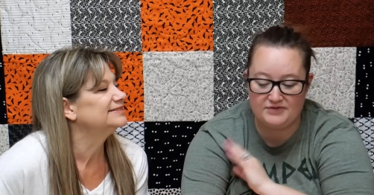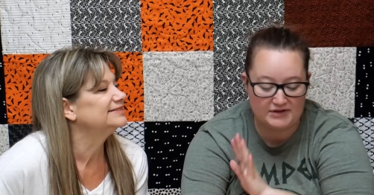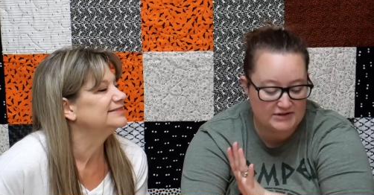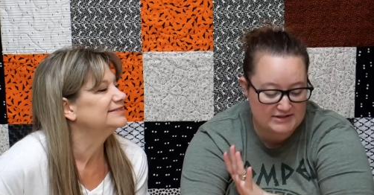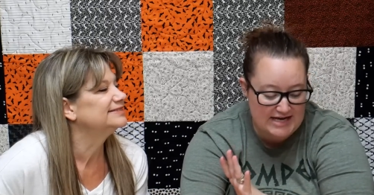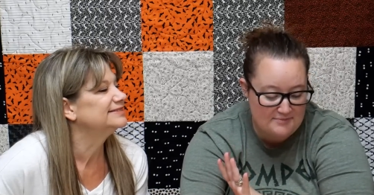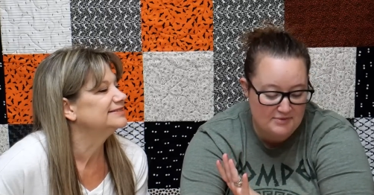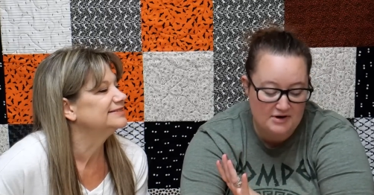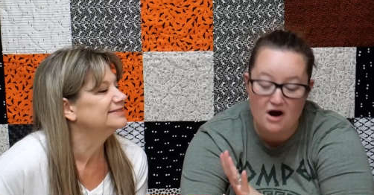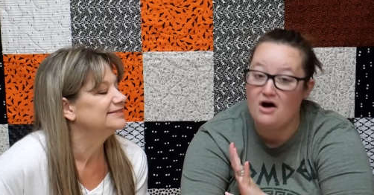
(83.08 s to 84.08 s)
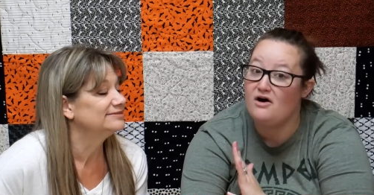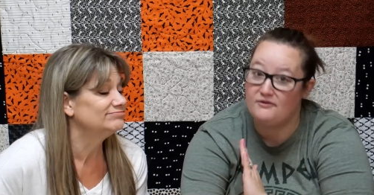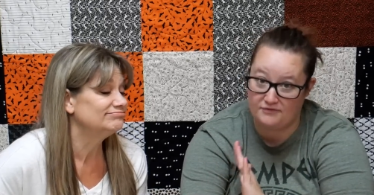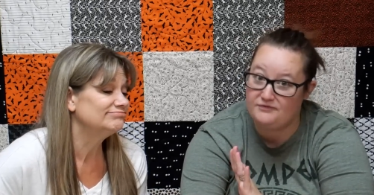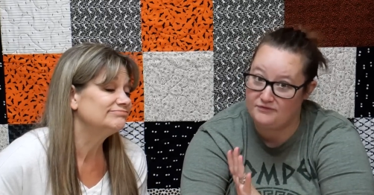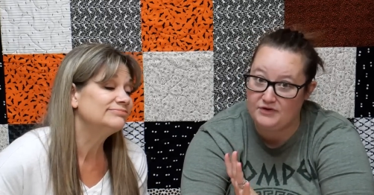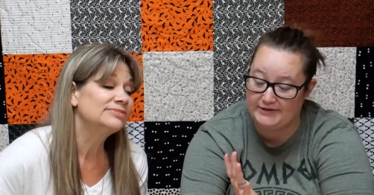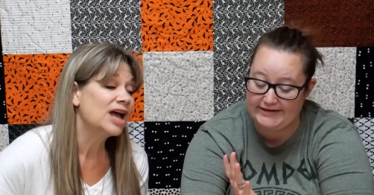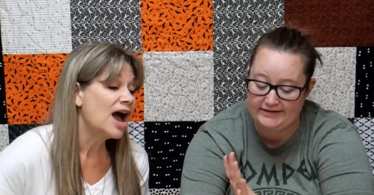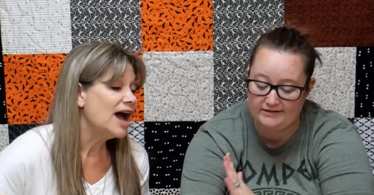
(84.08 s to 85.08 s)
Speaker 1: filled our diaper all
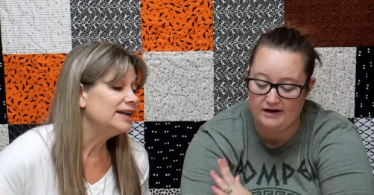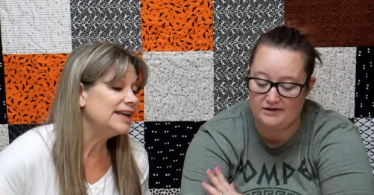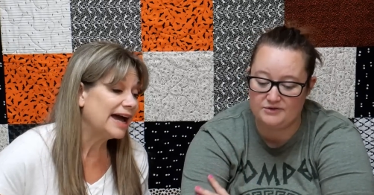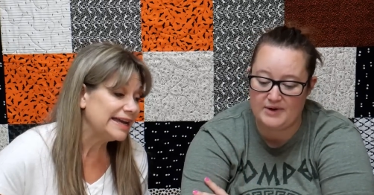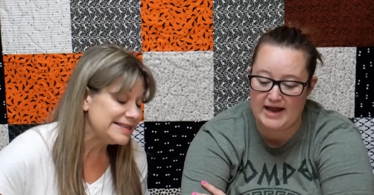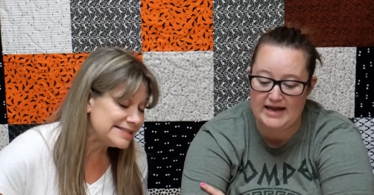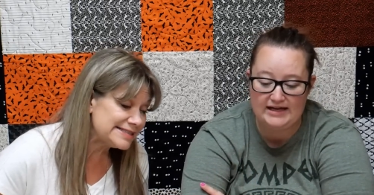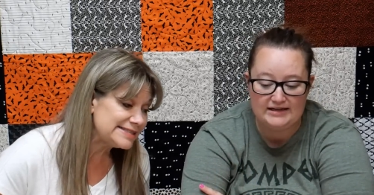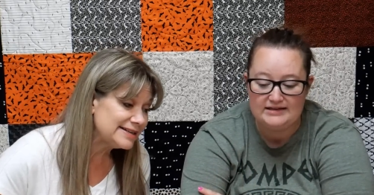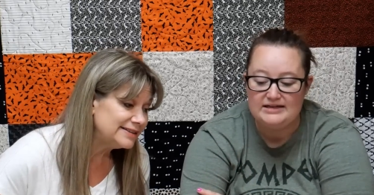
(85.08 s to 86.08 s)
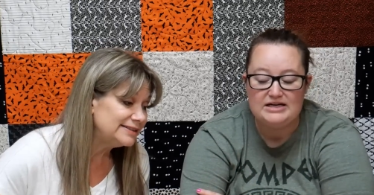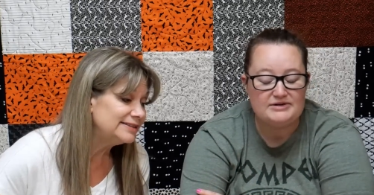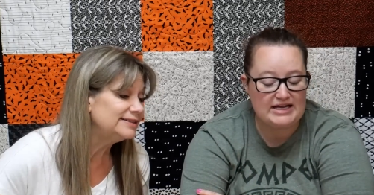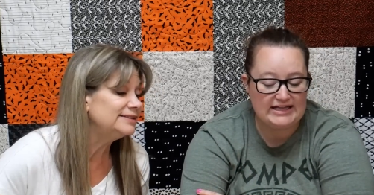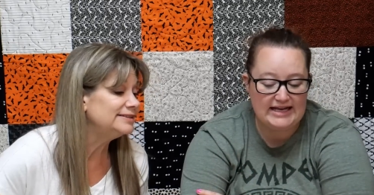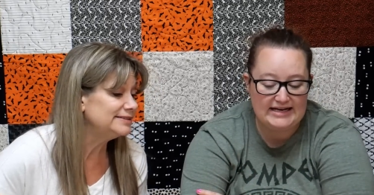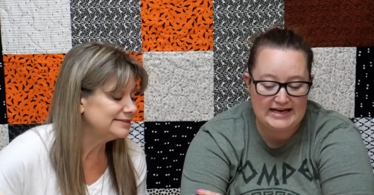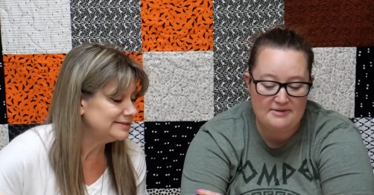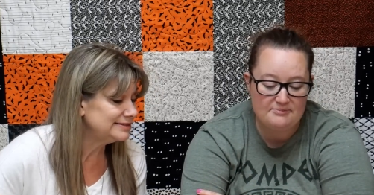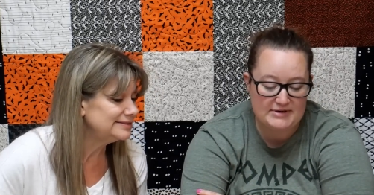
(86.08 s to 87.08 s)
fully, all nice. the way. We cleaned it
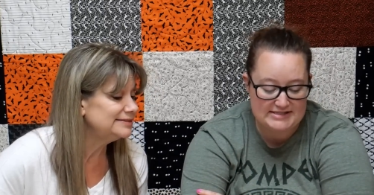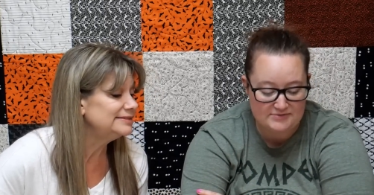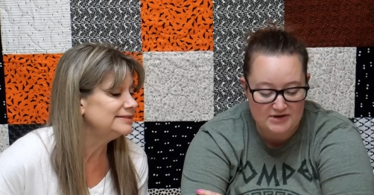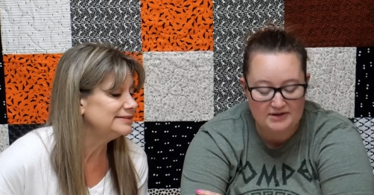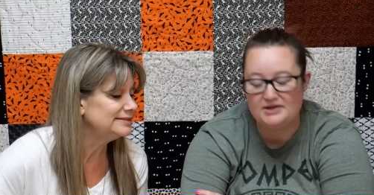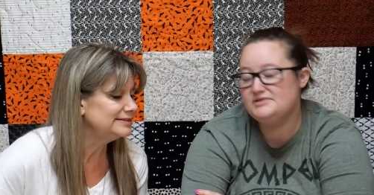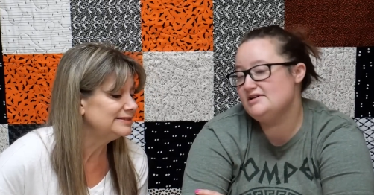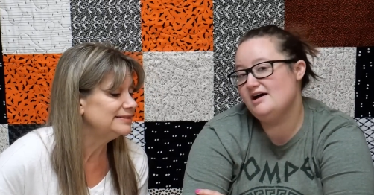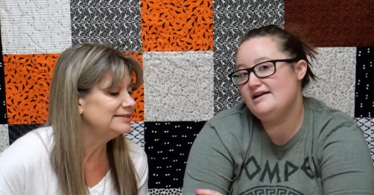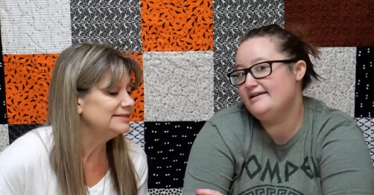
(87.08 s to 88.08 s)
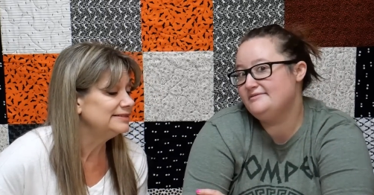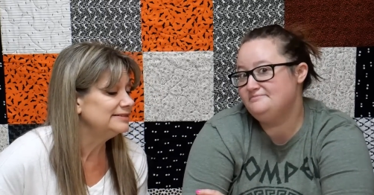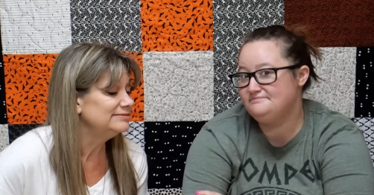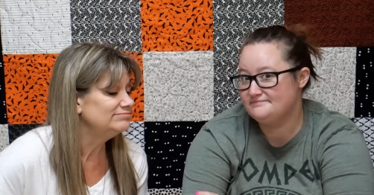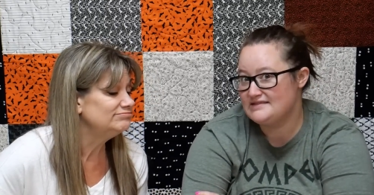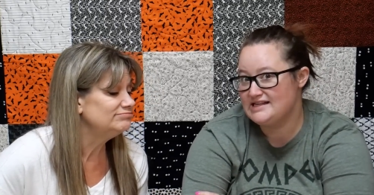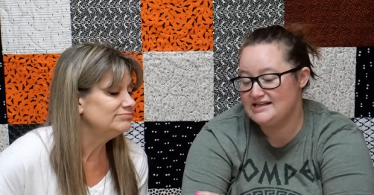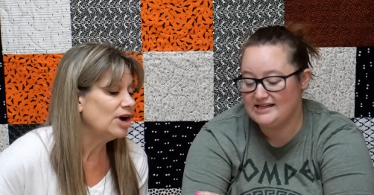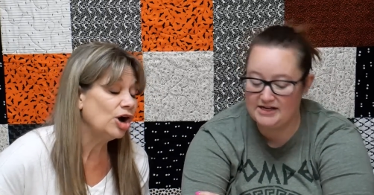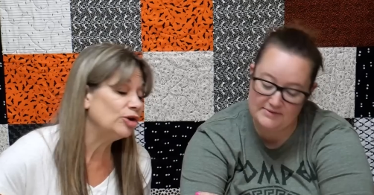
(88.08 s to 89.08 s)
up, put some real clothes on, and
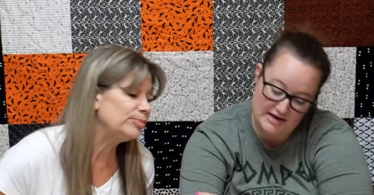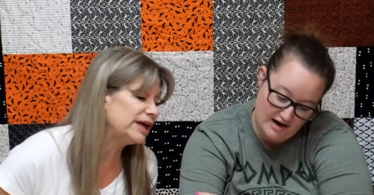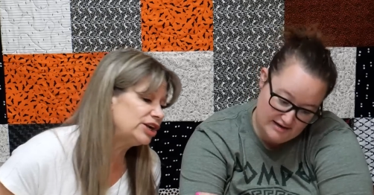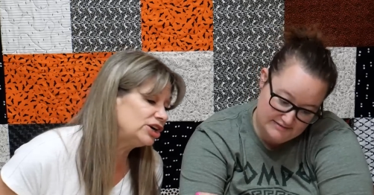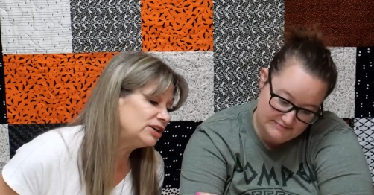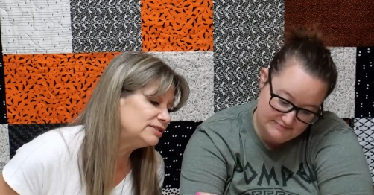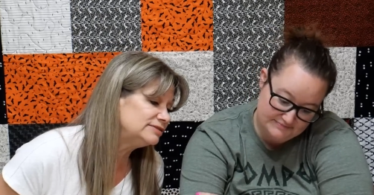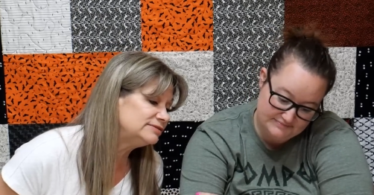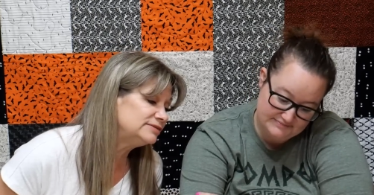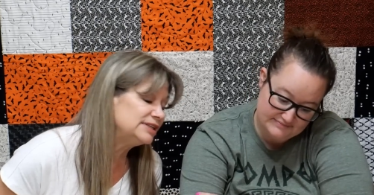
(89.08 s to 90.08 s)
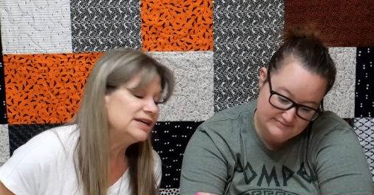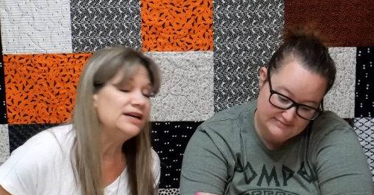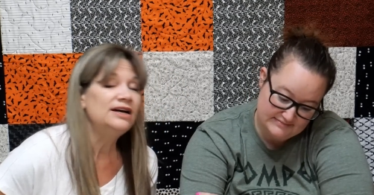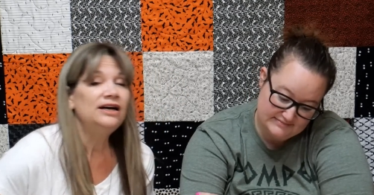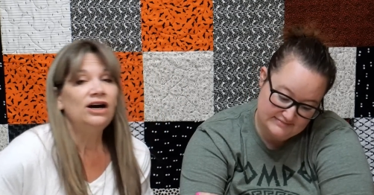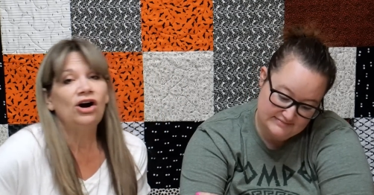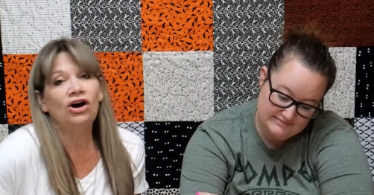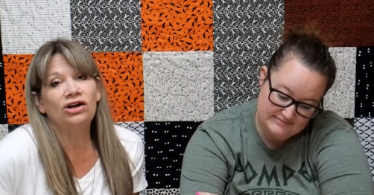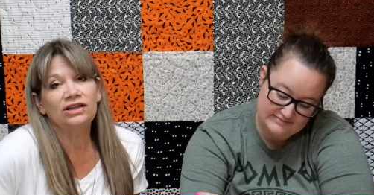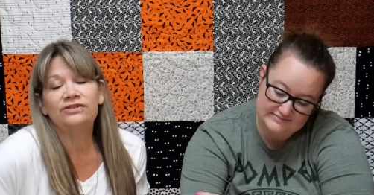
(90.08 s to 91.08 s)
Speaker 2: here we are.
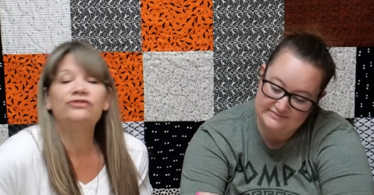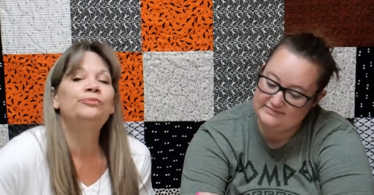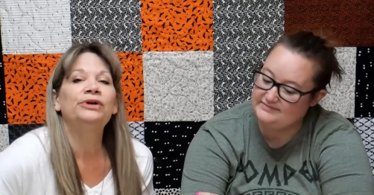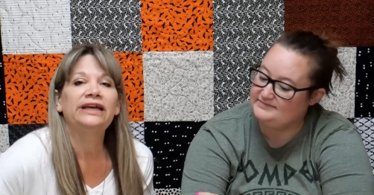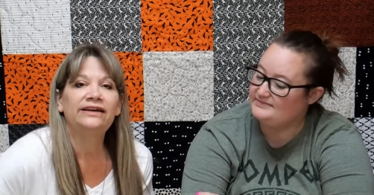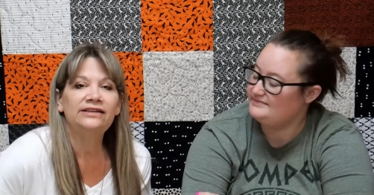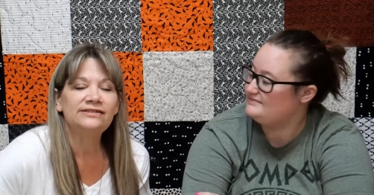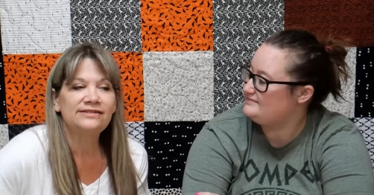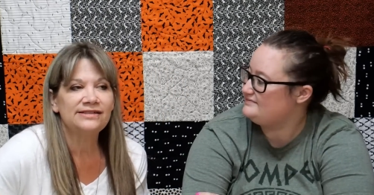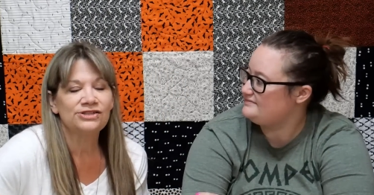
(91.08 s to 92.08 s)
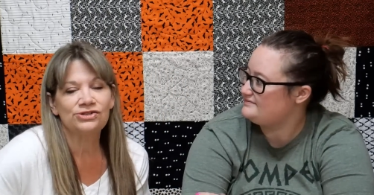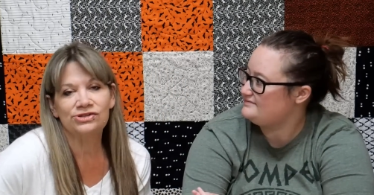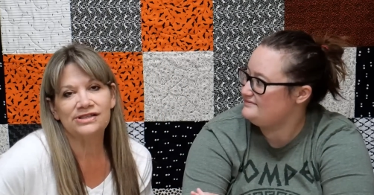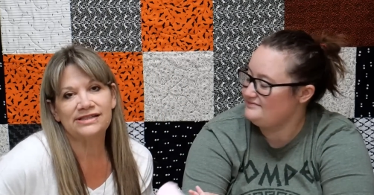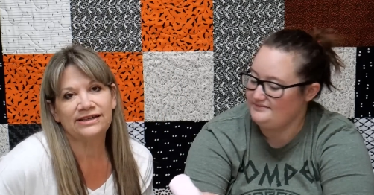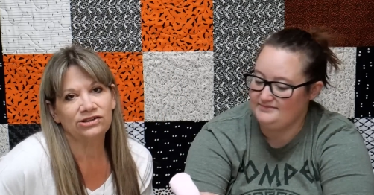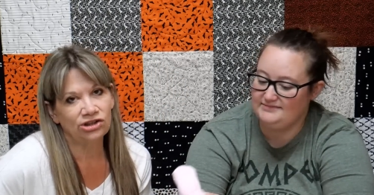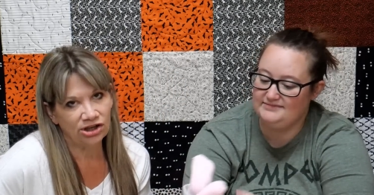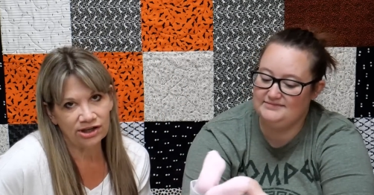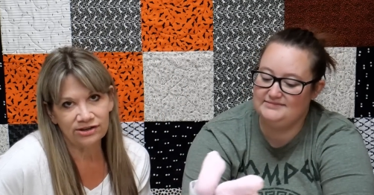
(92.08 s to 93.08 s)
All of Brianna's
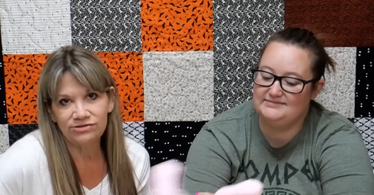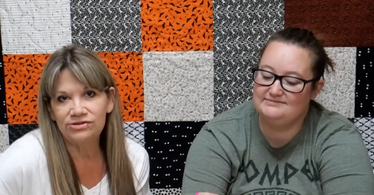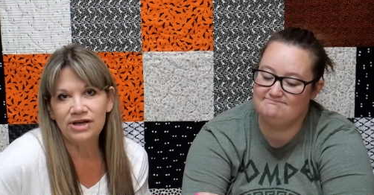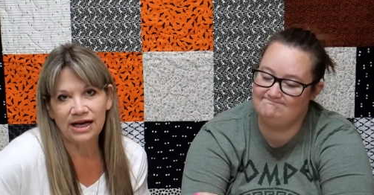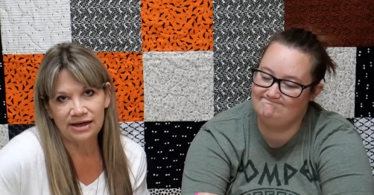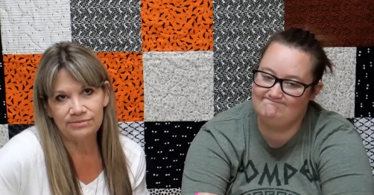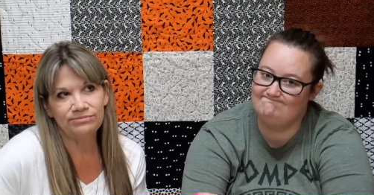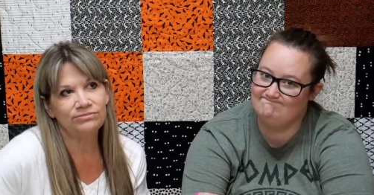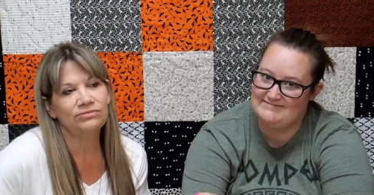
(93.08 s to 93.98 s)
sisters-in-law um,